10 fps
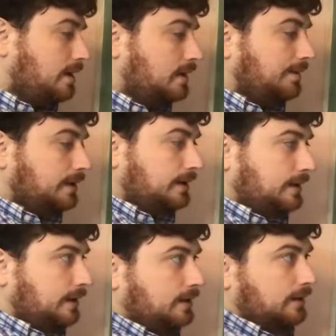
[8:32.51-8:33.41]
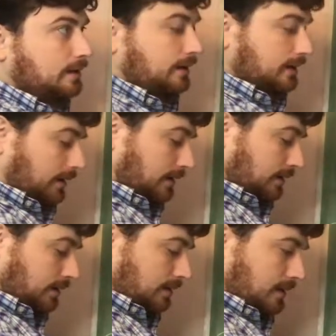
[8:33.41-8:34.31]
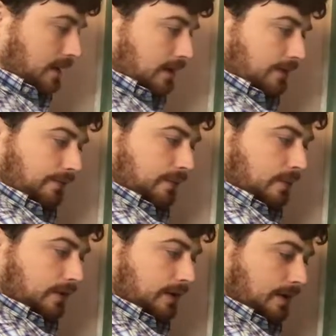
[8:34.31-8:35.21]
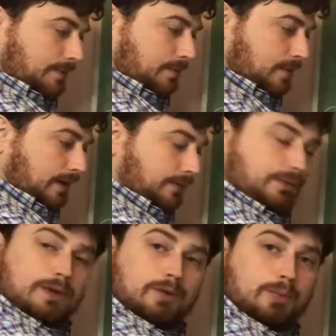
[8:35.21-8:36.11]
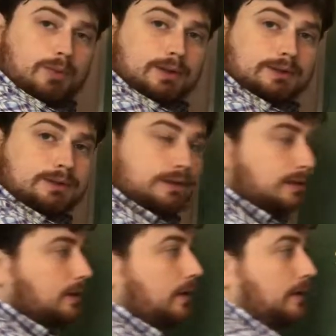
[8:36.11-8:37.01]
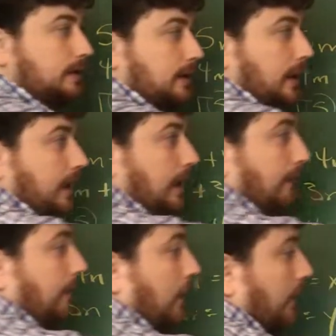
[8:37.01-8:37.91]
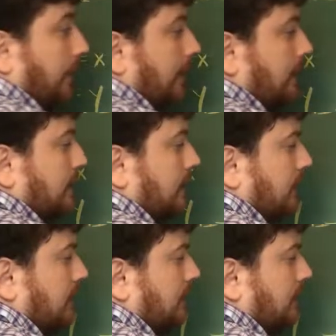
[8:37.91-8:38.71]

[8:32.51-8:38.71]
Then I'm going to take, again, -4 times 1/5 plus 0 is -4/5.